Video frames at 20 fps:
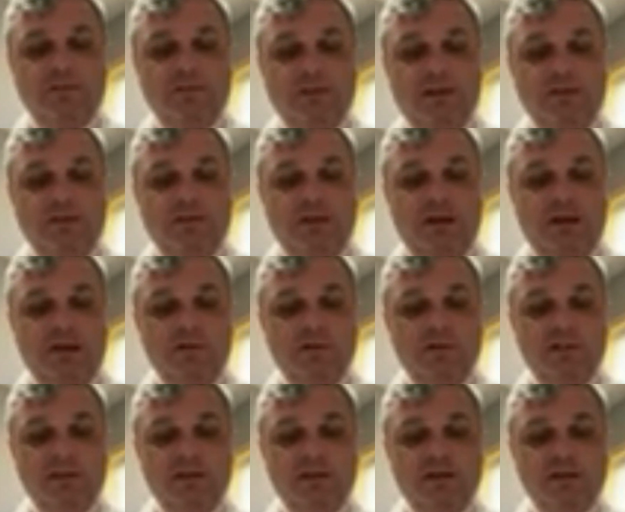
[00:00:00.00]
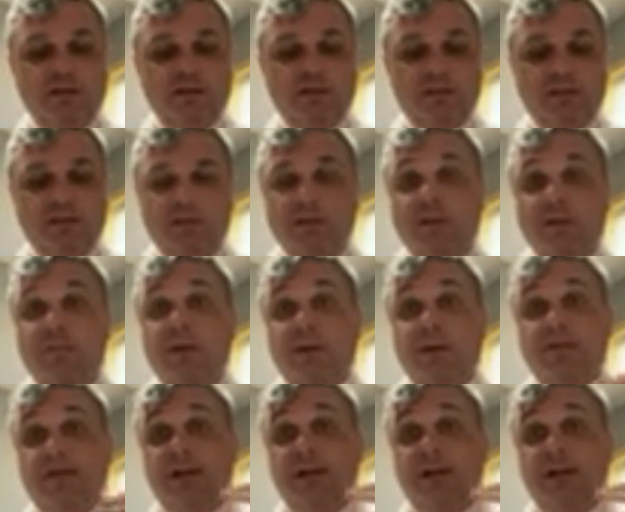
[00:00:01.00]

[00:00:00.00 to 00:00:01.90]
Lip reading: After 8 weeks, the dosage goes up. After